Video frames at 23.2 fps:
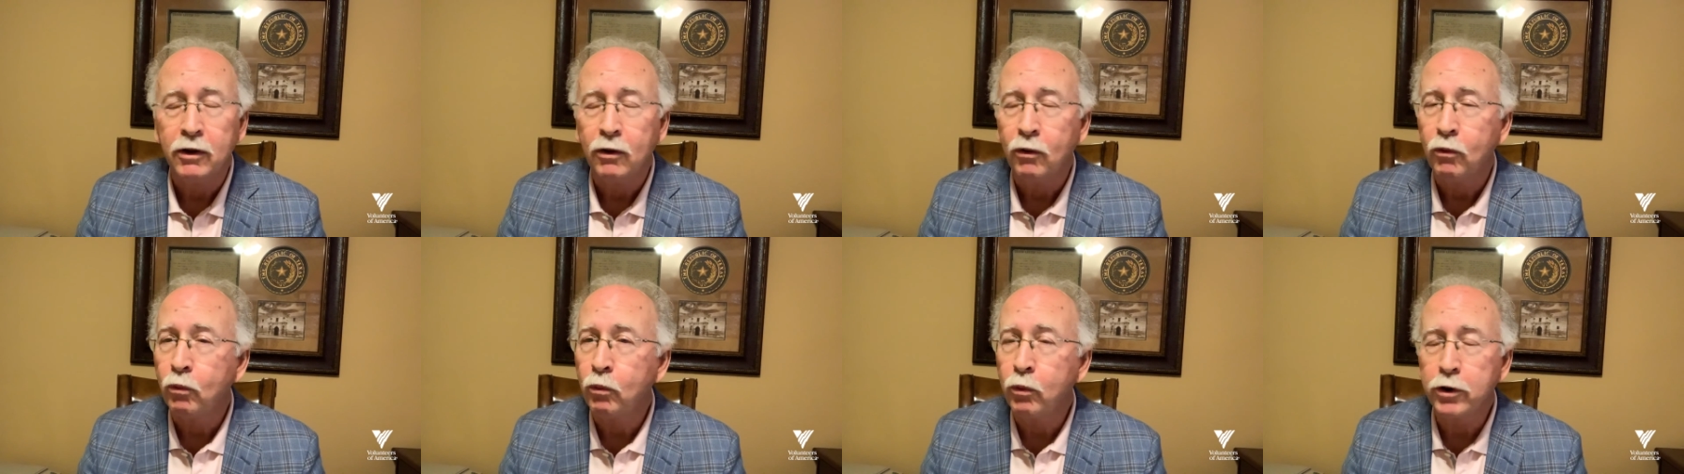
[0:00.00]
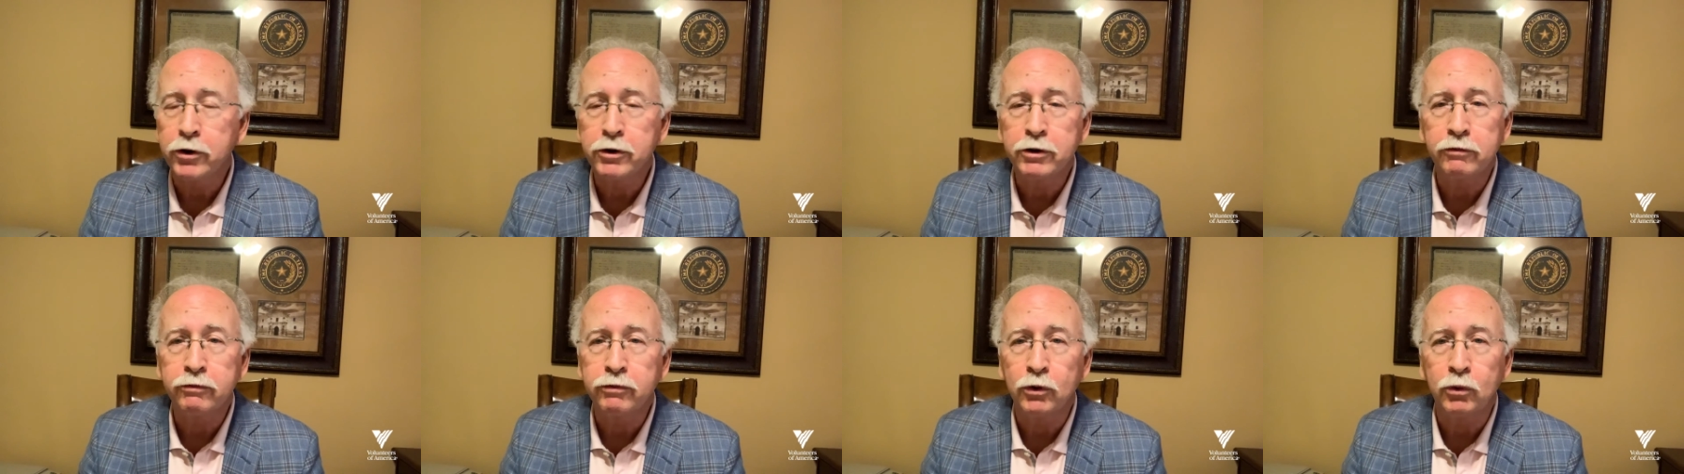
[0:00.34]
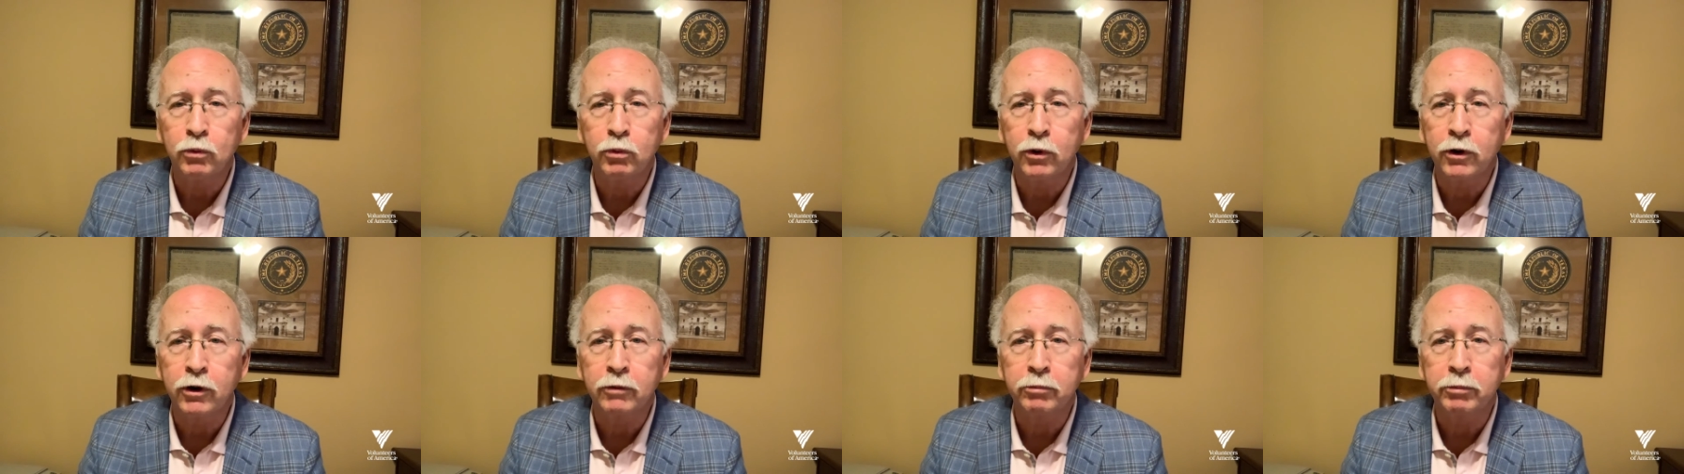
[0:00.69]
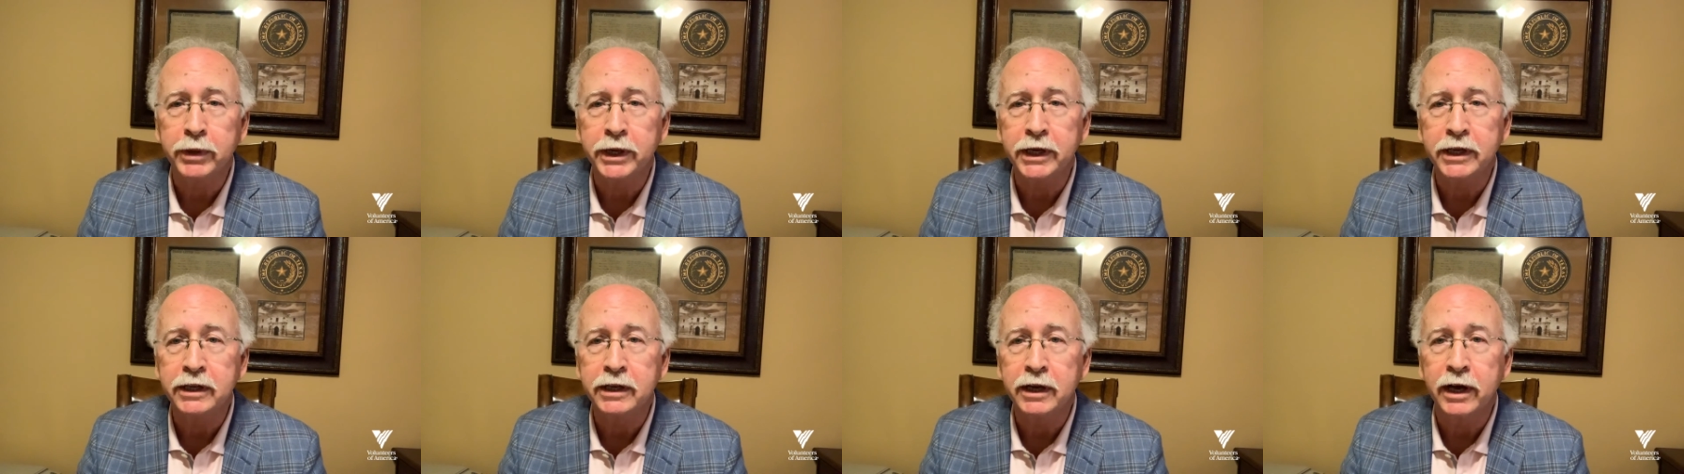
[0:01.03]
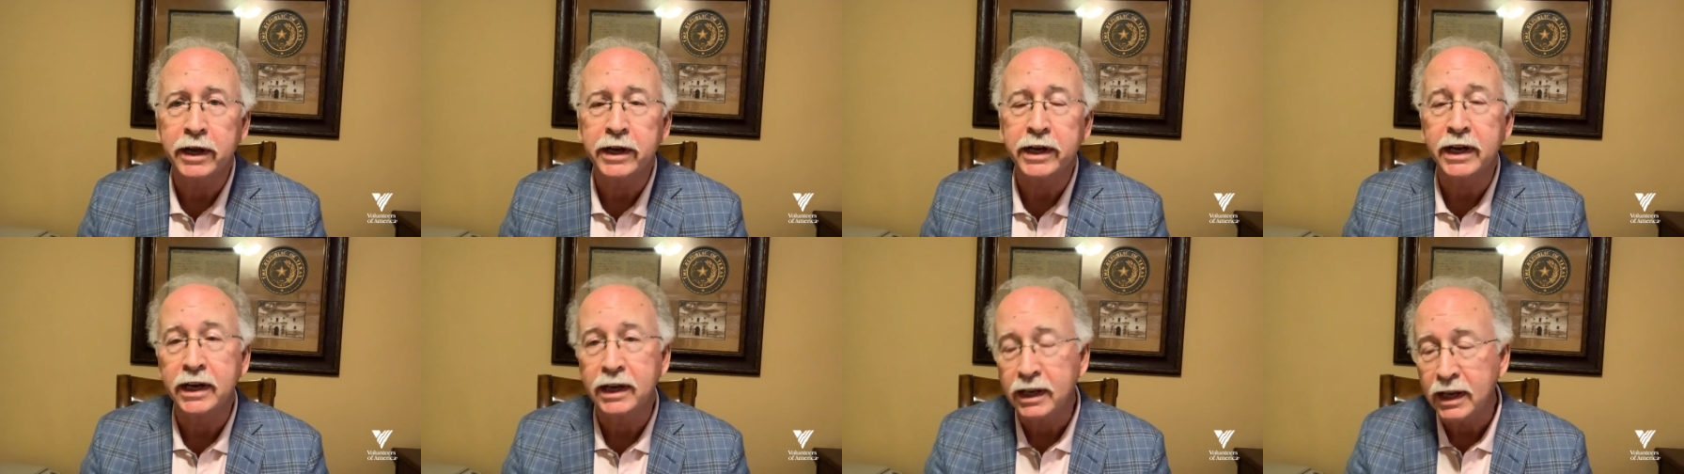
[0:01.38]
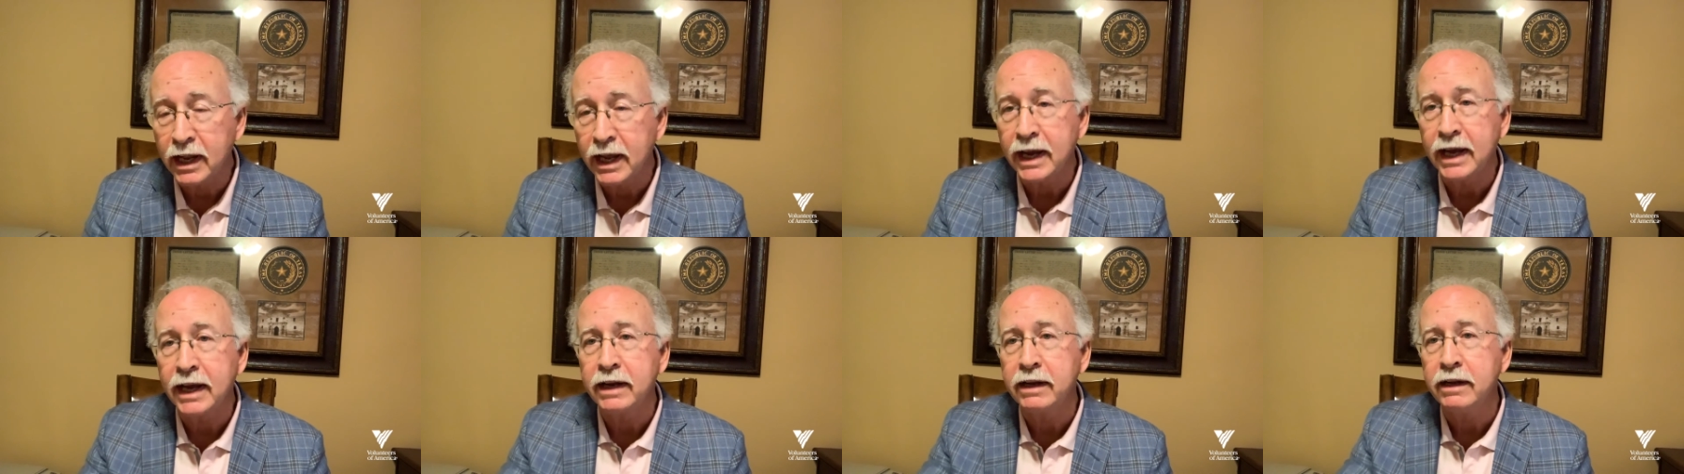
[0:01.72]
Wonderful work being done and
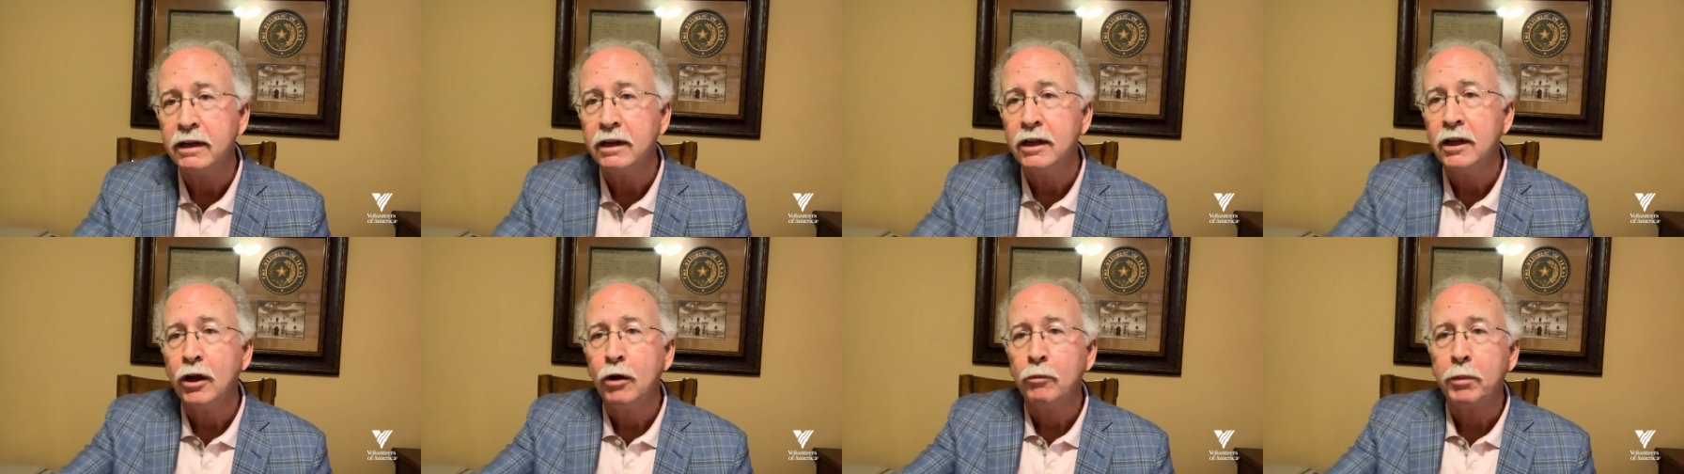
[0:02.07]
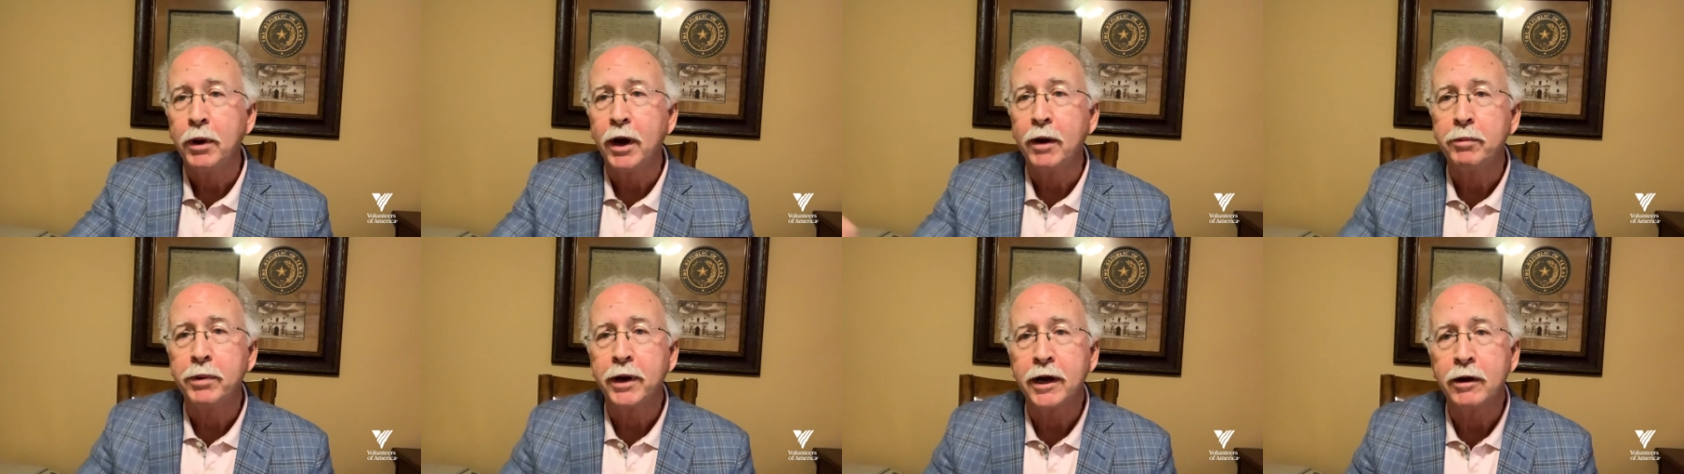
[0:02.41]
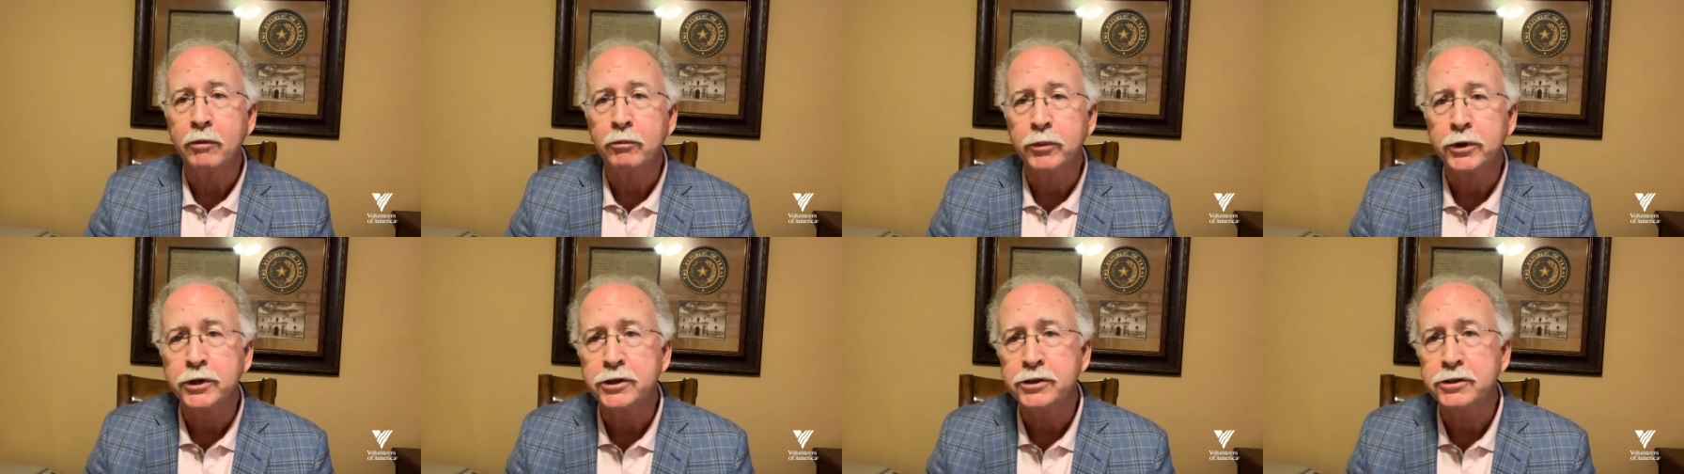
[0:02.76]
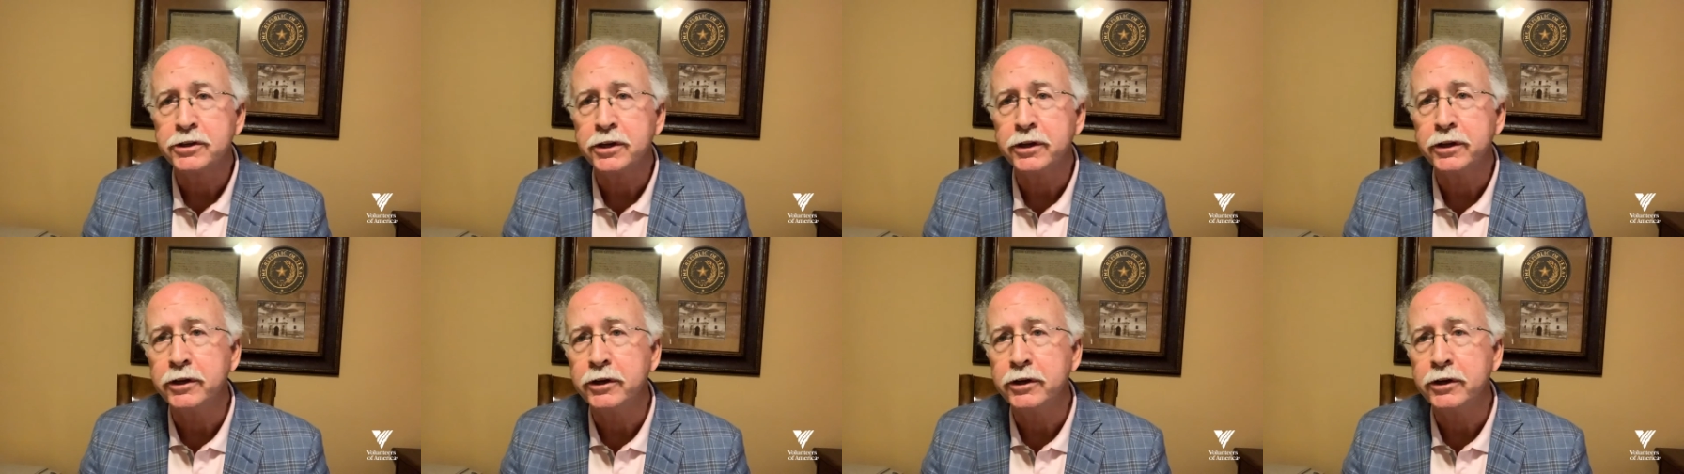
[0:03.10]
led by Pam Richardson,